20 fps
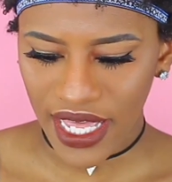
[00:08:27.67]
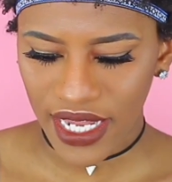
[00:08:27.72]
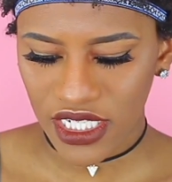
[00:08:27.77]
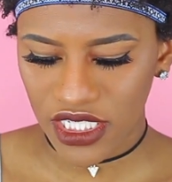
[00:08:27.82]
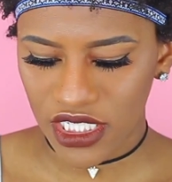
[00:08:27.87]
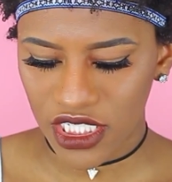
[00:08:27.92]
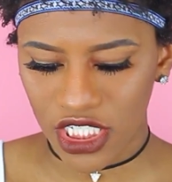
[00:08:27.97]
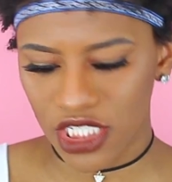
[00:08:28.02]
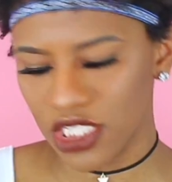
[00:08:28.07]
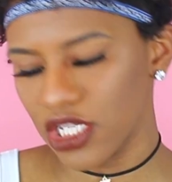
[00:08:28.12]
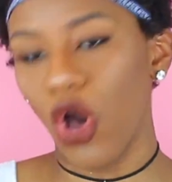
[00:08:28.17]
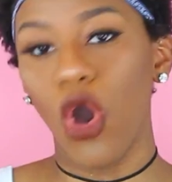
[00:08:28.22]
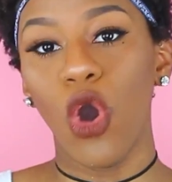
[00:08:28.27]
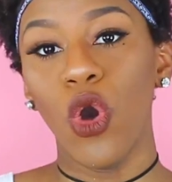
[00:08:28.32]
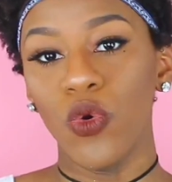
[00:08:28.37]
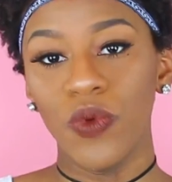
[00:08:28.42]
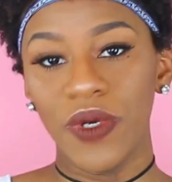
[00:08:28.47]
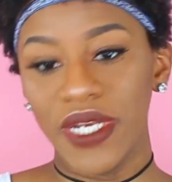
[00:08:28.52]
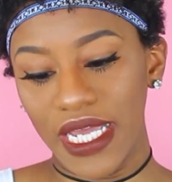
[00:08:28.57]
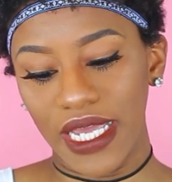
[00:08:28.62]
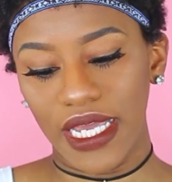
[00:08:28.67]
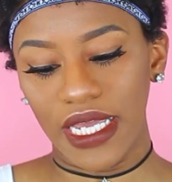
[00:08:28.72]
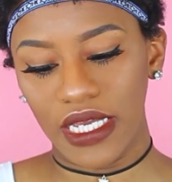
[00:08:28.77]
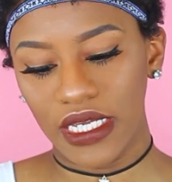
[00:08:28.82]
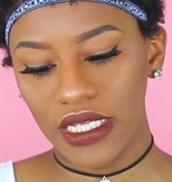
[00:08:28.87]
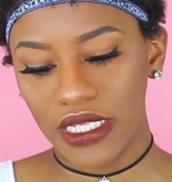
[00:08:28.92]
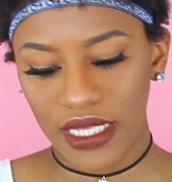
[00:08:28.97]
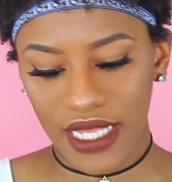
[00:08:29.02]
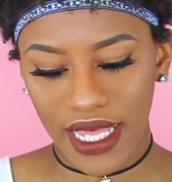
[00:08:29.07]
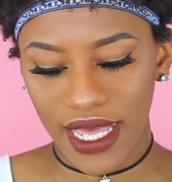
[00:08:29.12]
is just OD.
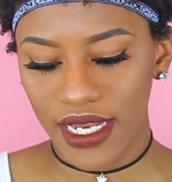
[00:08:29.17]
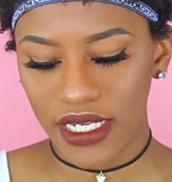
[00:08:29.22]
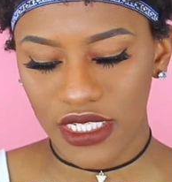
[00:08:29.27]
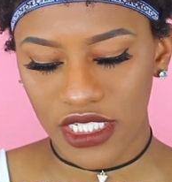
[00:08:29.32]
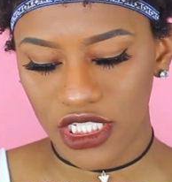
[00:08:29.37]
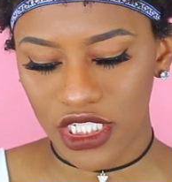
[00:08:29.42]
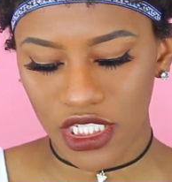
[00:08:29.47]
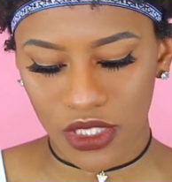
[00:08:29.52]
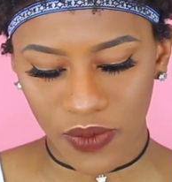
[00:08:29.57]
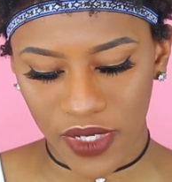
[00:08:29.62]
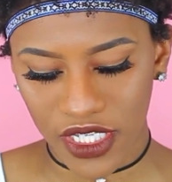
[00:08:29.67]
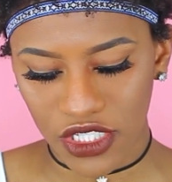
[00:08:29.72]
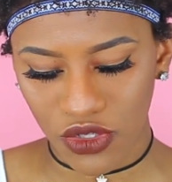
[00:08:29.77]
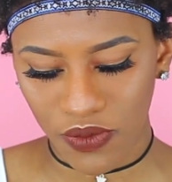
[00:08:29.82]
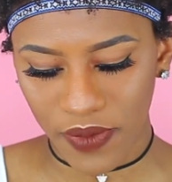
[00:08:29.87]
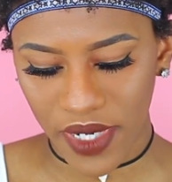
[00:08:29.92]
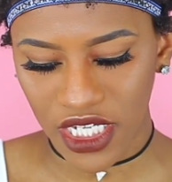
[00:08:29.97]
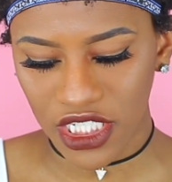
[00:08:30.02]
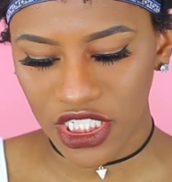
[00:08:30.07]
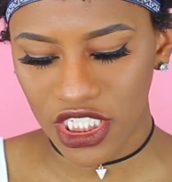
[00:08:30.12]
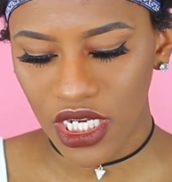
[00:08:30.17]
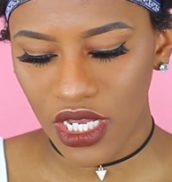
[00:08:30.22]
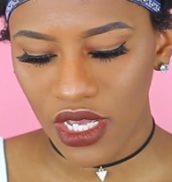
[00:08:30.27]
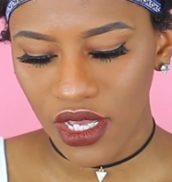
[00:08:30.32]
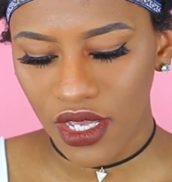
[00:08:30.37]
That is just way too much.